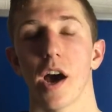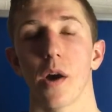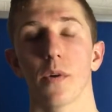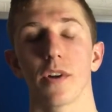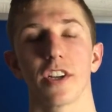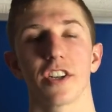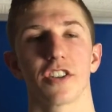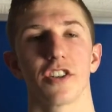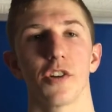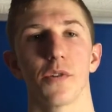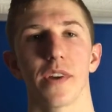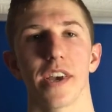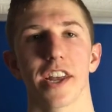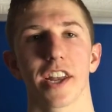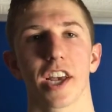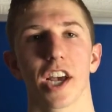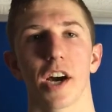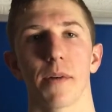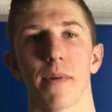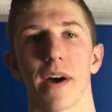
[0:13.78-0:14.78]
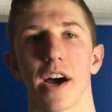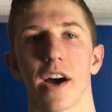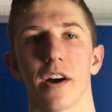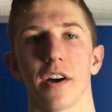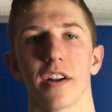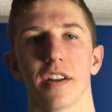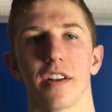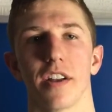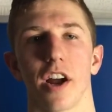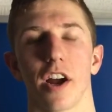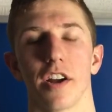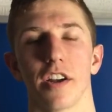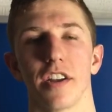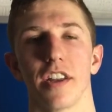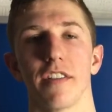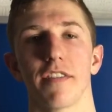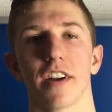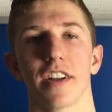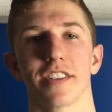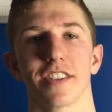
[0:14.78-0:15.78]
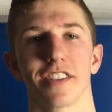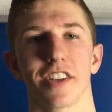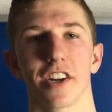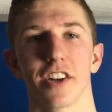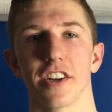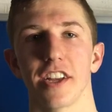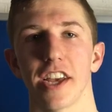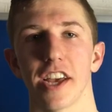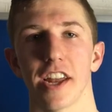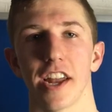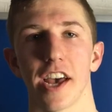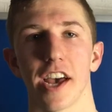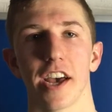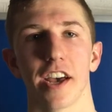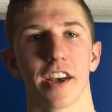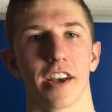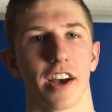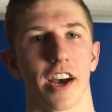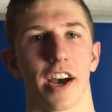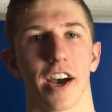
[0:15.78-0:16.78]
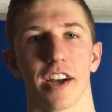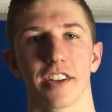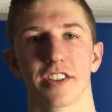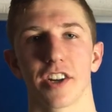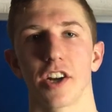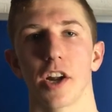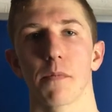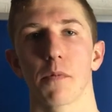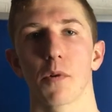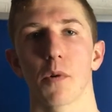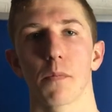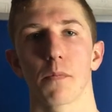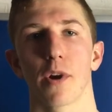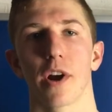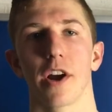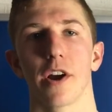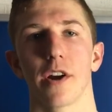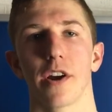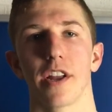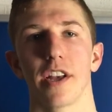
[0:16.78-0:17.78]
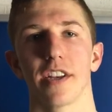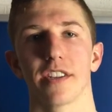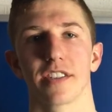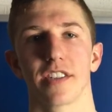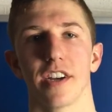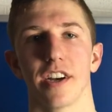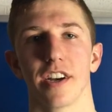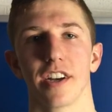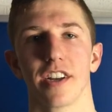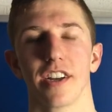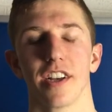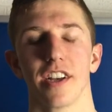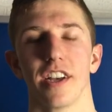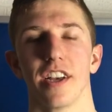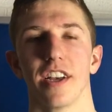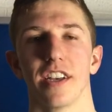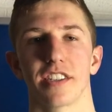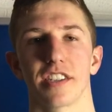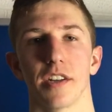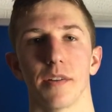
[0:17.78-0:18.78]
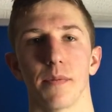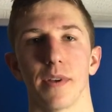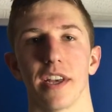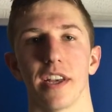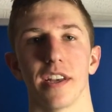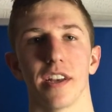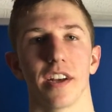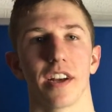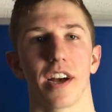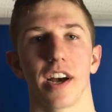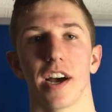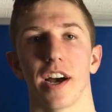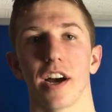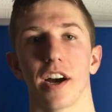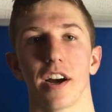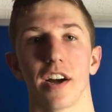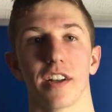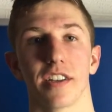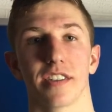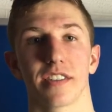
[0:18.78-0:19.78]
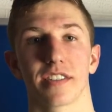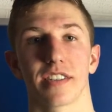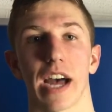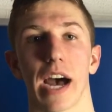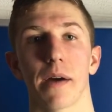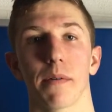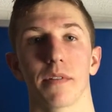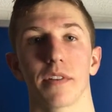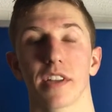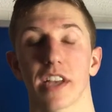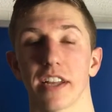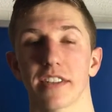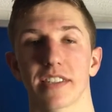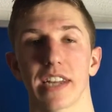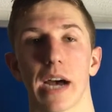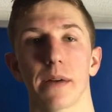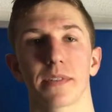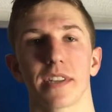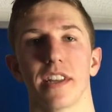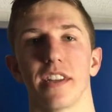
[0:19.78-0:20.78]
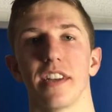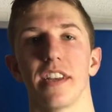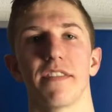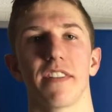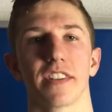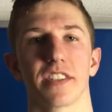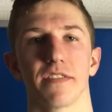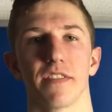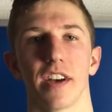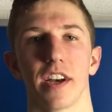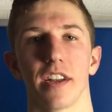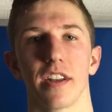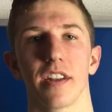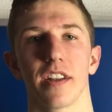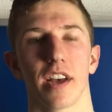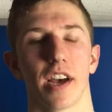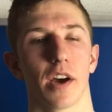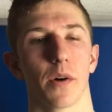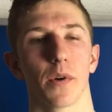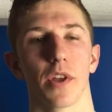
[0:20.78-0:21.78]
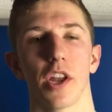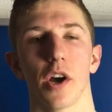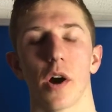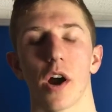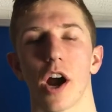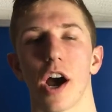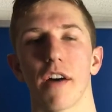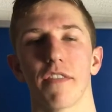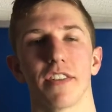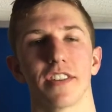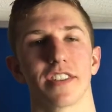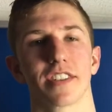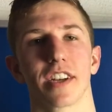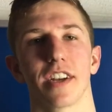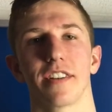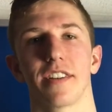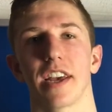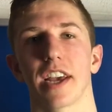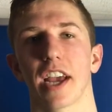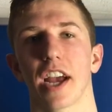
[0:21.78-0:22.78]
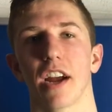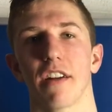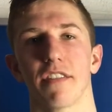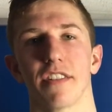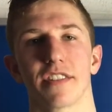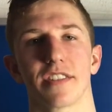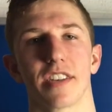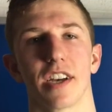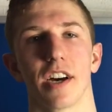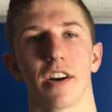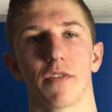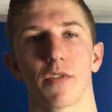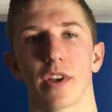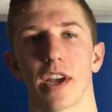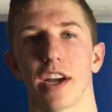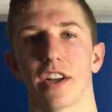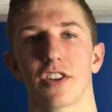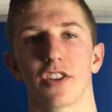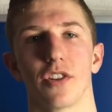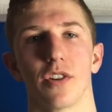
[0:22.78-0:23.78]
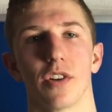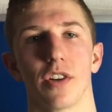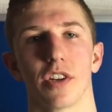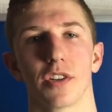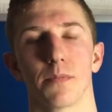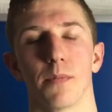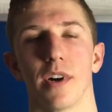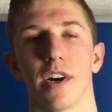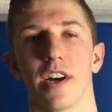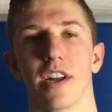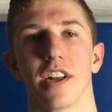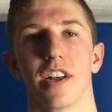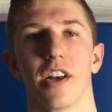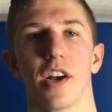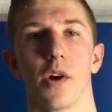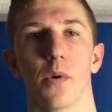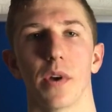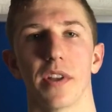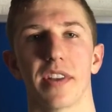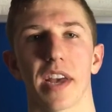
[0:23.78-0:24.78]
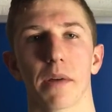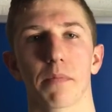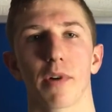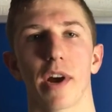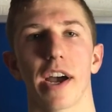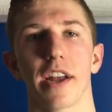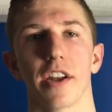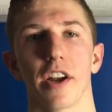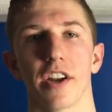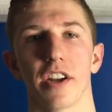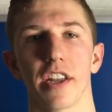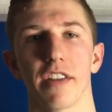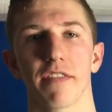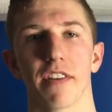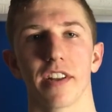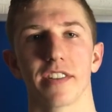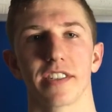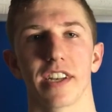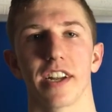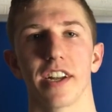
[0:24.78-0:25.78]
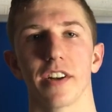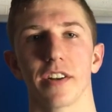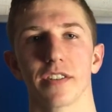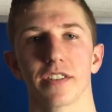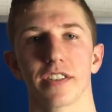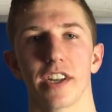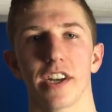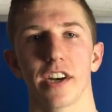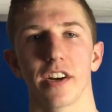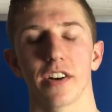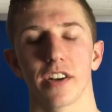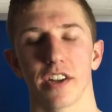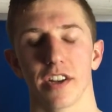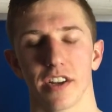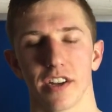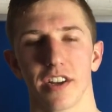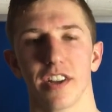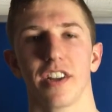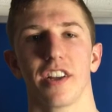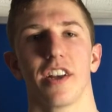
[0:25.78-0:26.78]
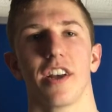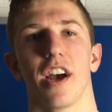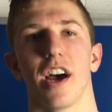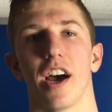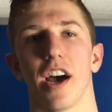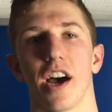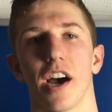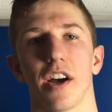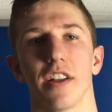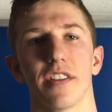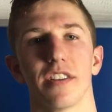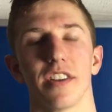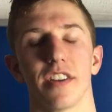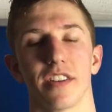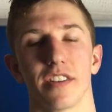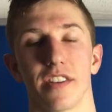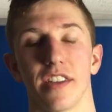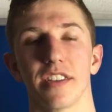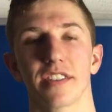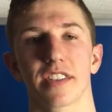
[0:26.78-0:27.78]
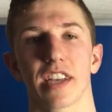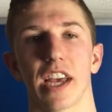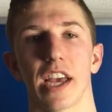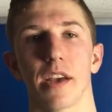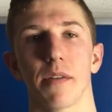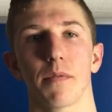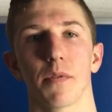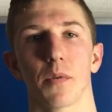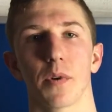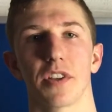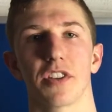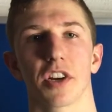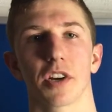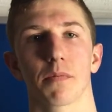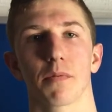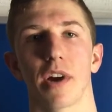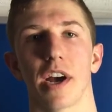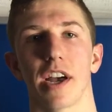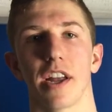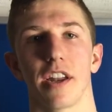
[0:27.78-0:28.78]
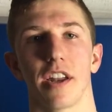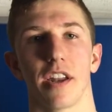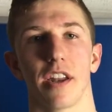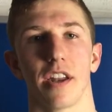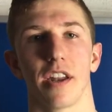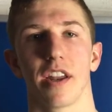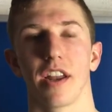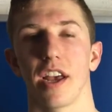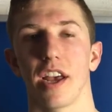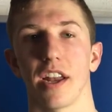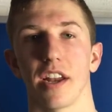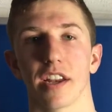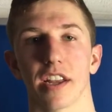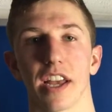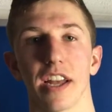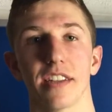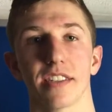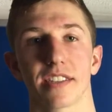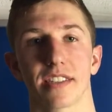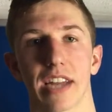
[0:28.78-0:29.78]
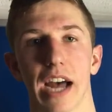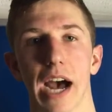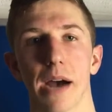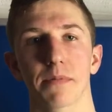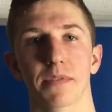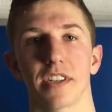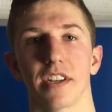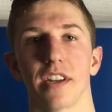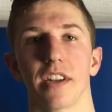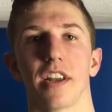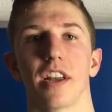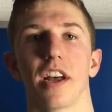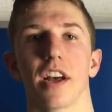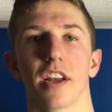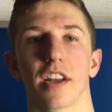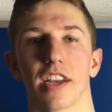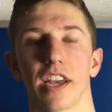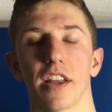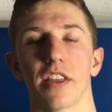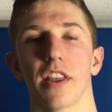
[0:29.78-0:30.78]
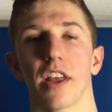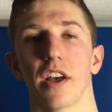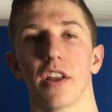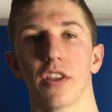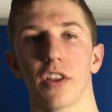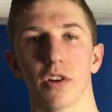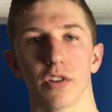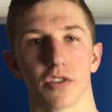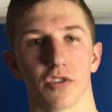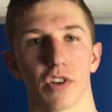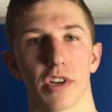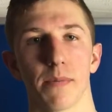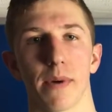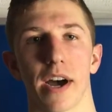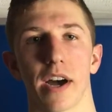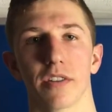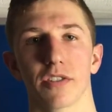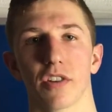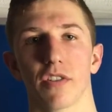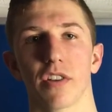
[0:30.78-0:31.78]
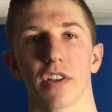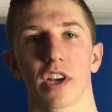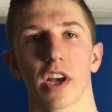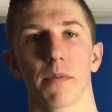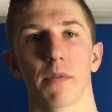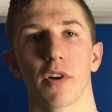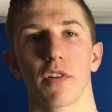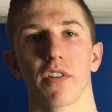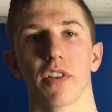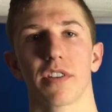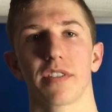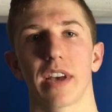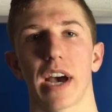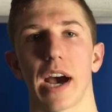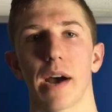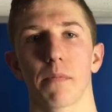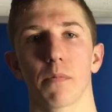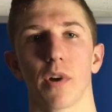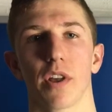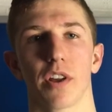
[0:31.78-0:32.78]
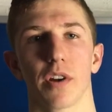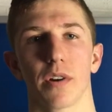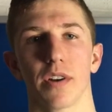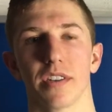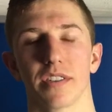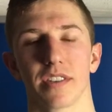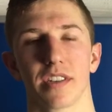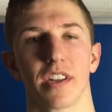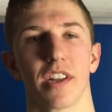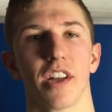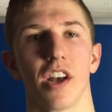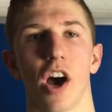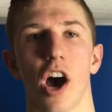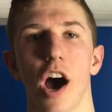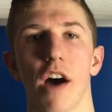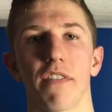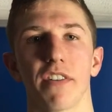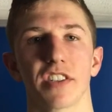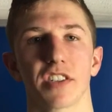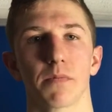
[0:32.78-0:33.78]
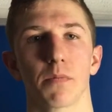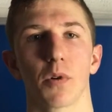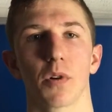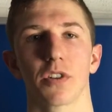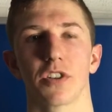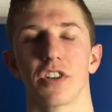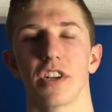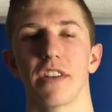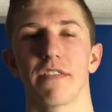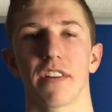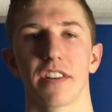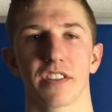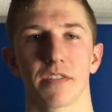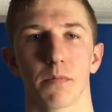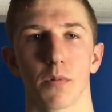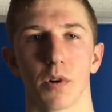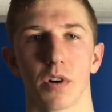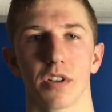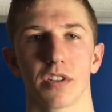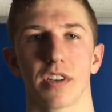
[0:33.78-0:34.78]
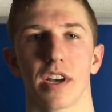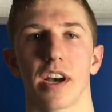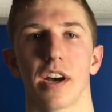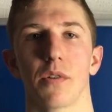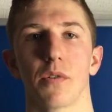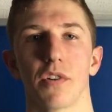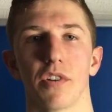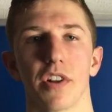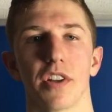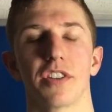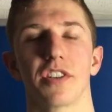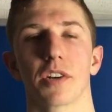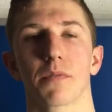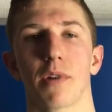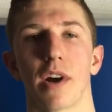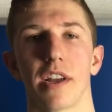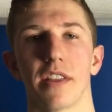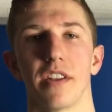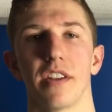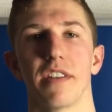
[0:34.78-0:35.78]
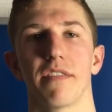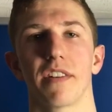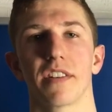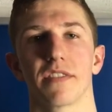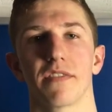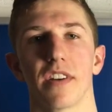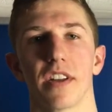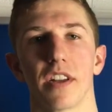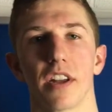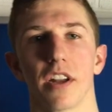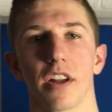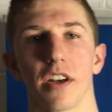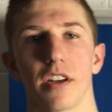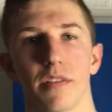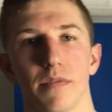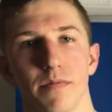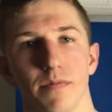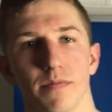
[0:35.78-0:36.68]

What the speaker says: We just knew we had to come out. Our defense is our DNA. It's our number one priority is to get stops on the defensive end. We know our offense is going to take care of itself. We got shooters, but we take pride in our defense at Hillsdale. And this game, we took pride in getting stops and getting those rebounds or coming over the top, whether it was offensive boards or defensive boards. We really took pride in the defensive end tonight.